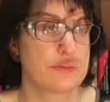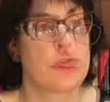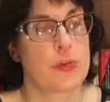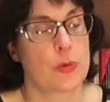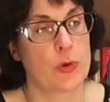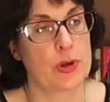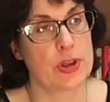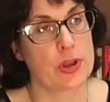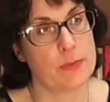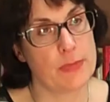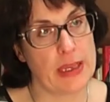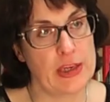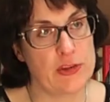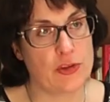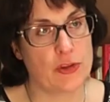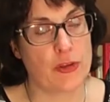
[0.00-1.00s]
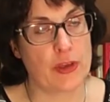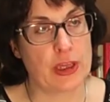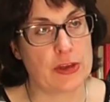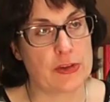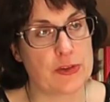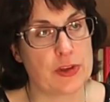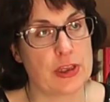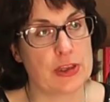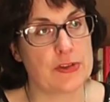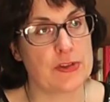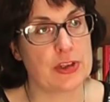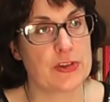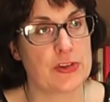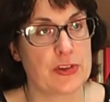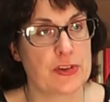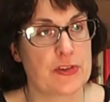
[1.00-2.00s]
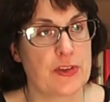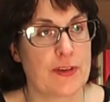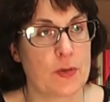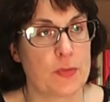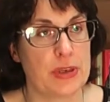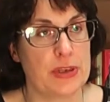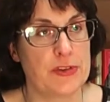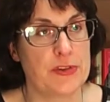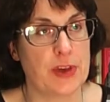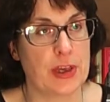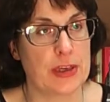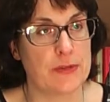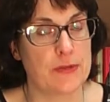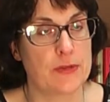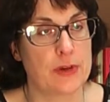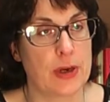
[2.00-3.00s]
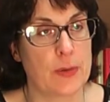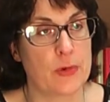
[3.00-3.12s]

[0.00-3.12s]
So one of the major things is, is this therapy safe?